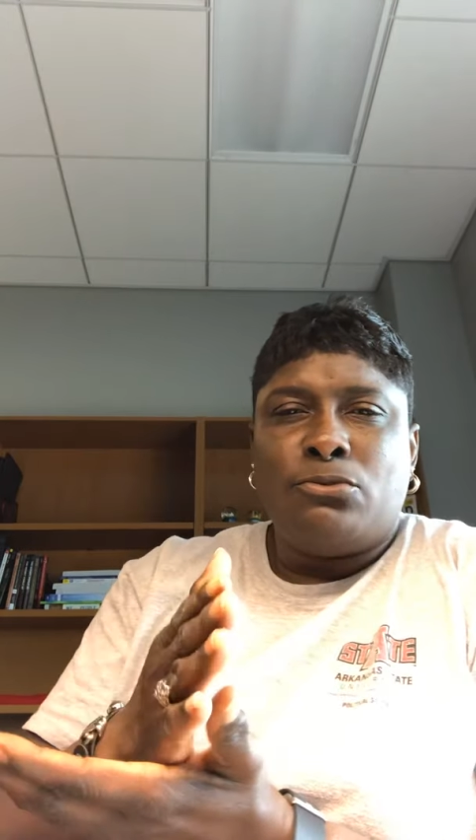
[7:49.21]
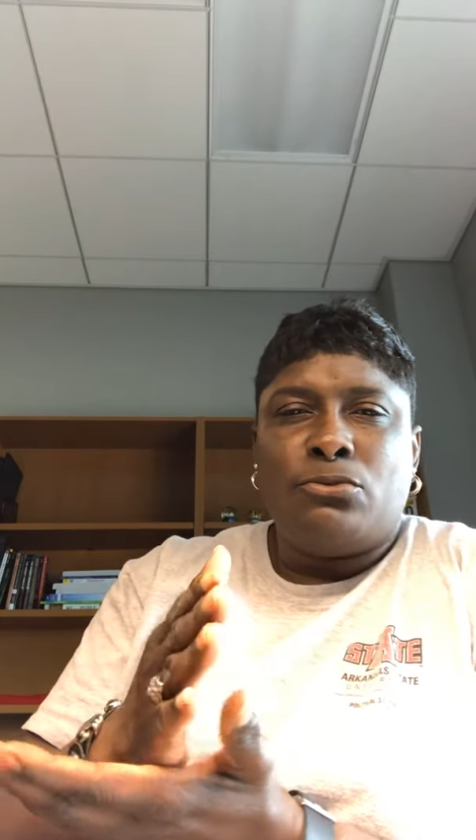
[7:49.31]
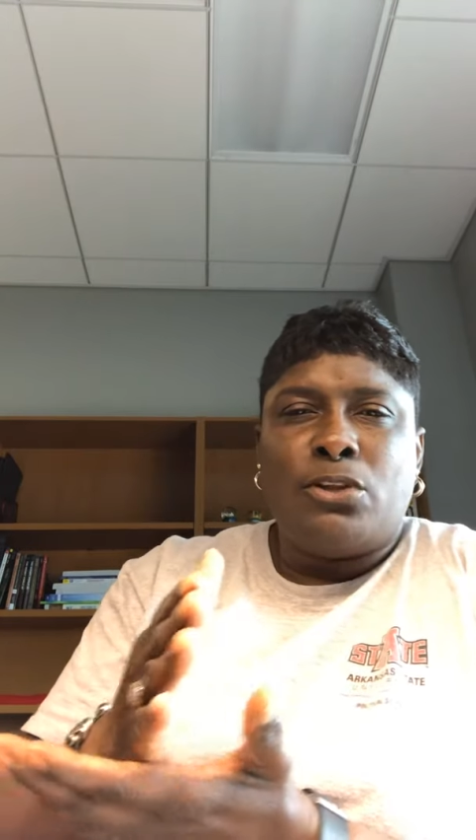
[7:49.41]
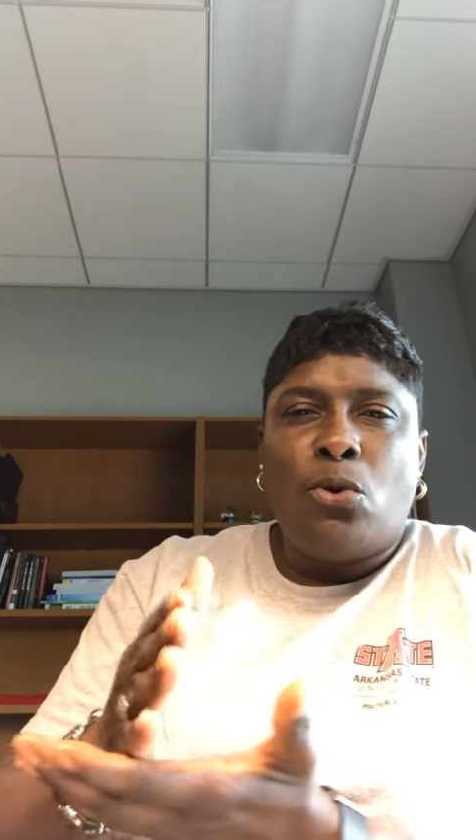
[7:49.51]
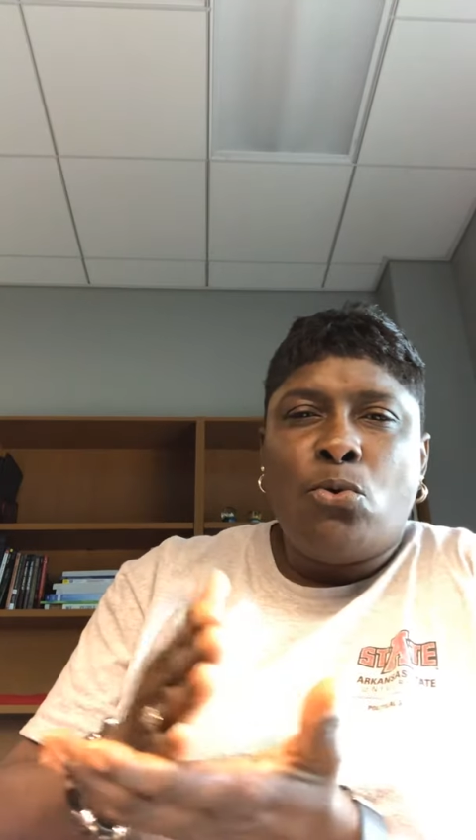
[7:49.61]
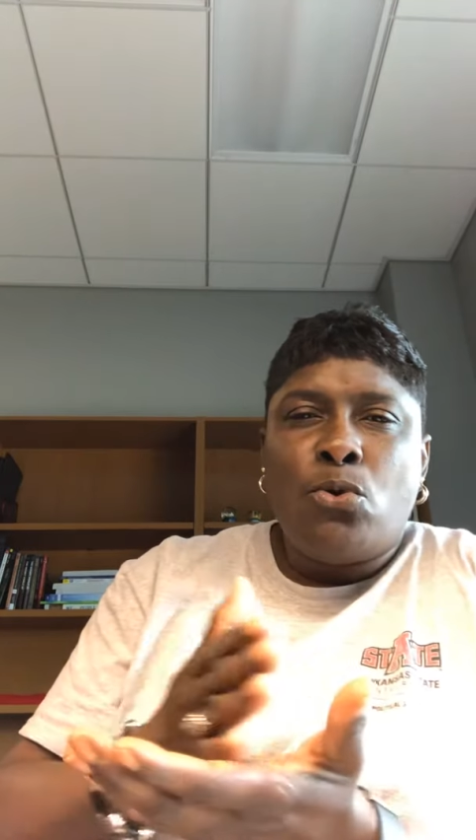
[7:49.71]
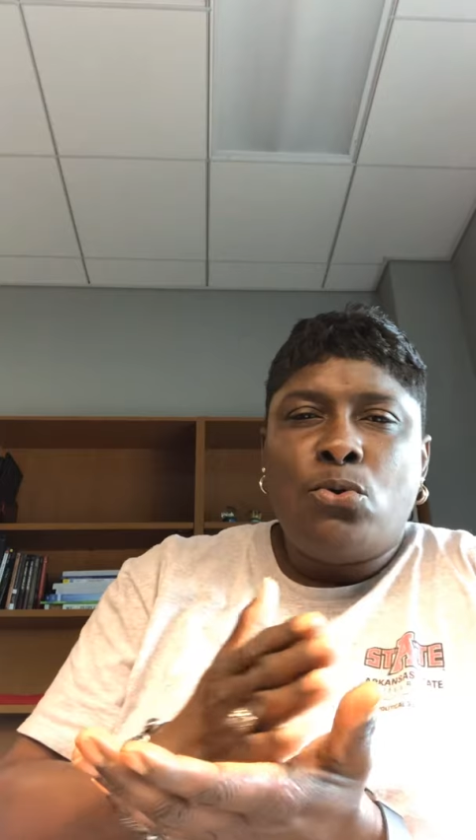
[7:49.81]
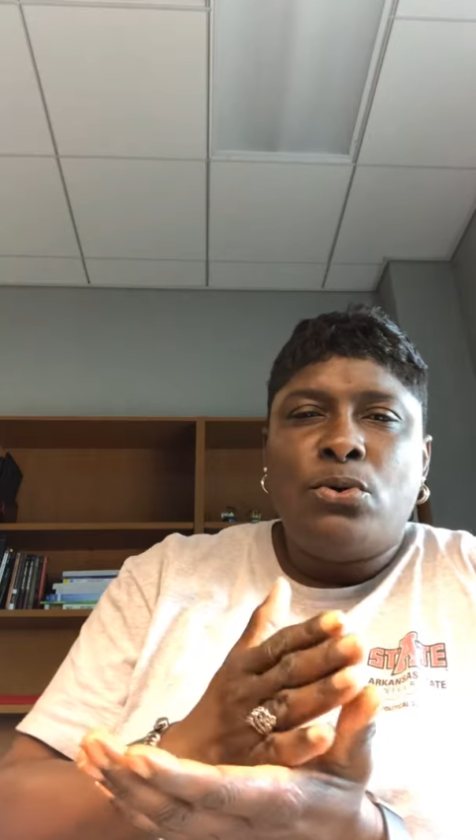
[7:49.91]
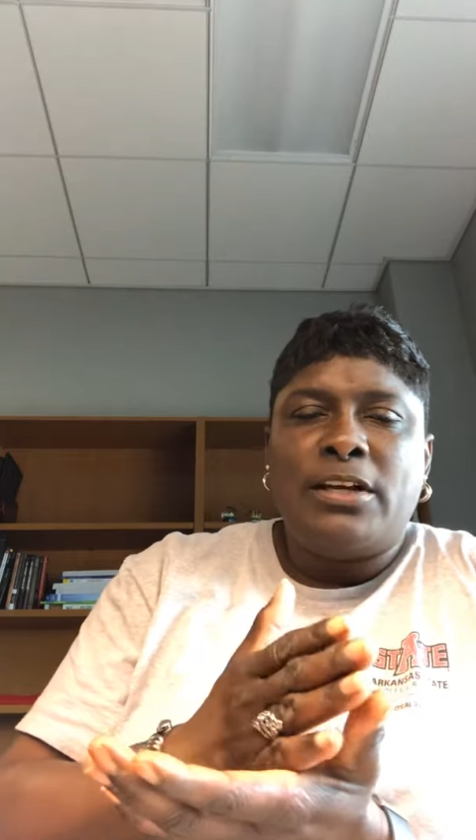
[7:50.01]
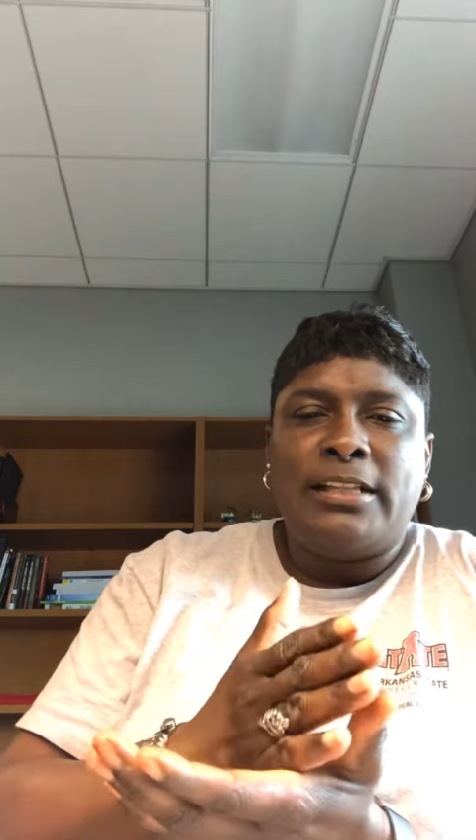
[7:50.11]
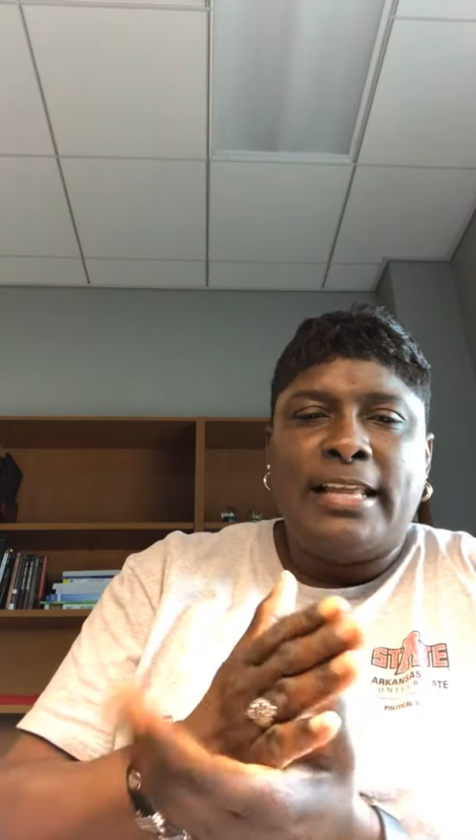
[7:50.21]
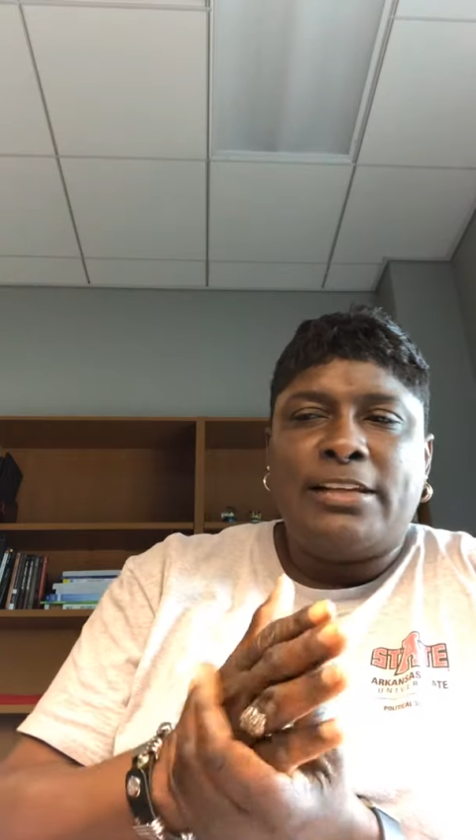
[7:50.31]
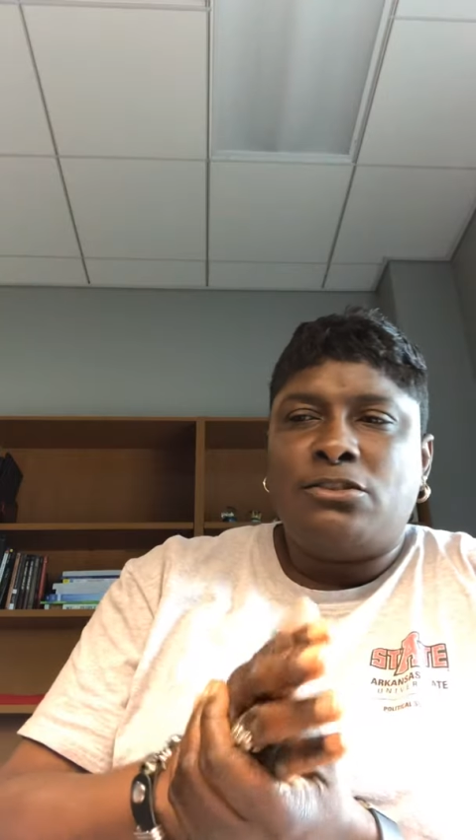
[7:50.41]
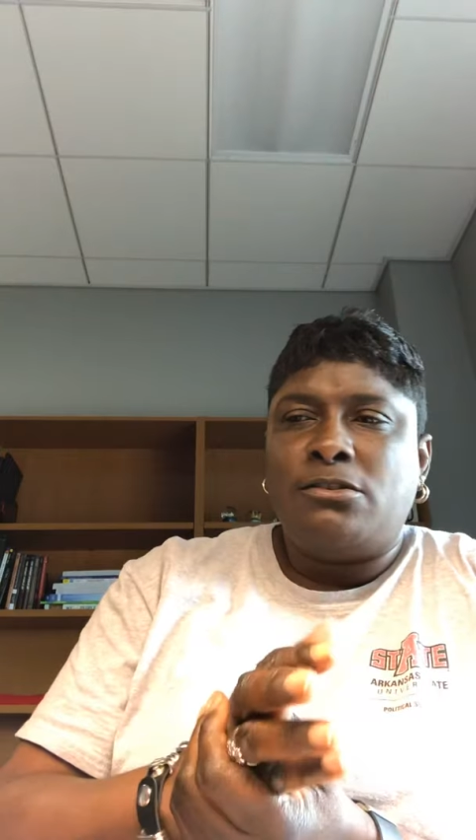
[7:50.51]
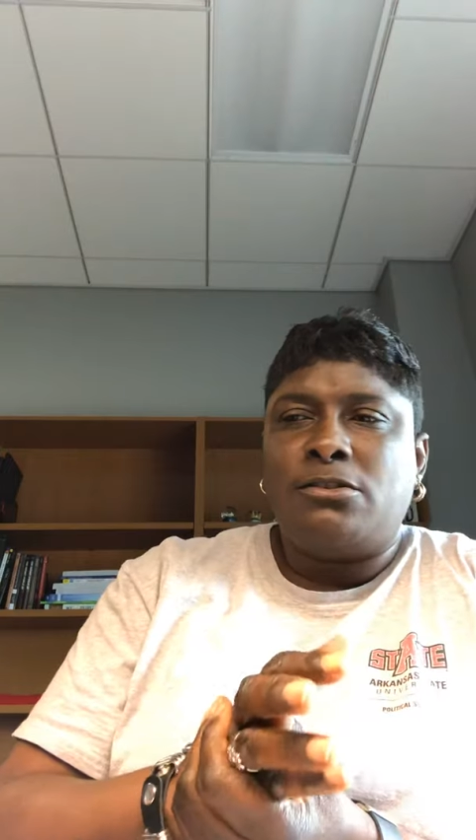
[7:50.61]
local
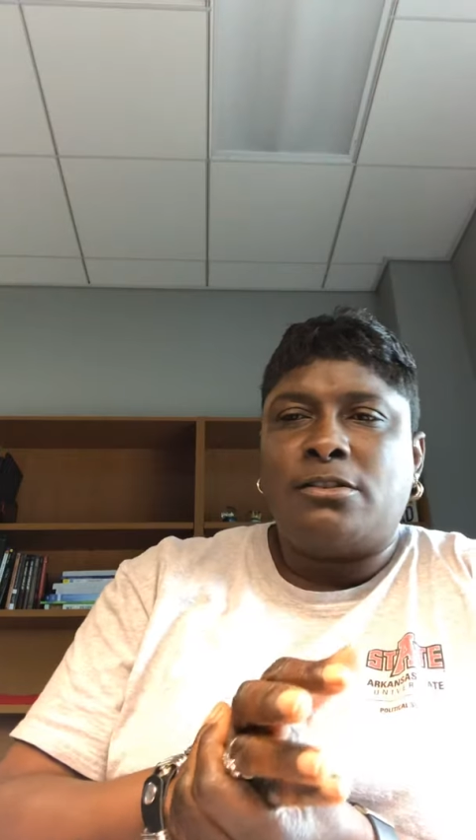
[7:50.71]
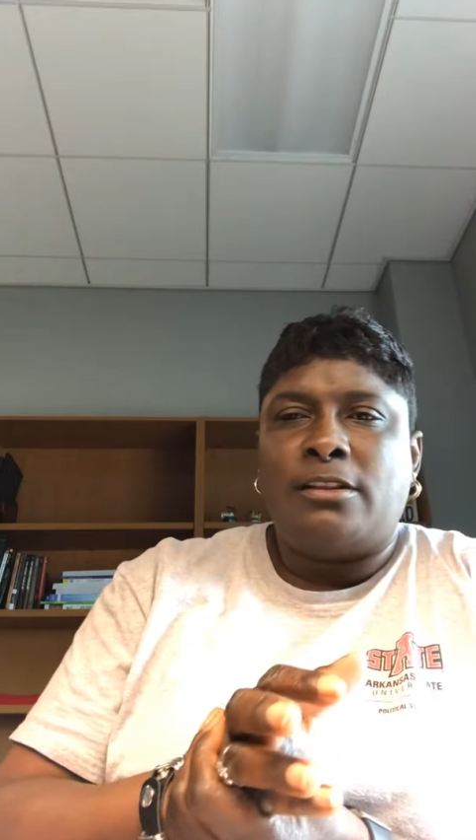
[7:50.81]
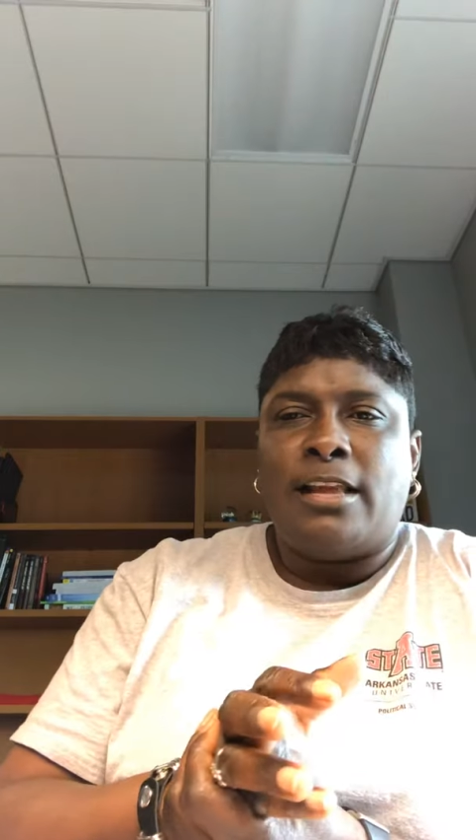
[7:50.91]
elections,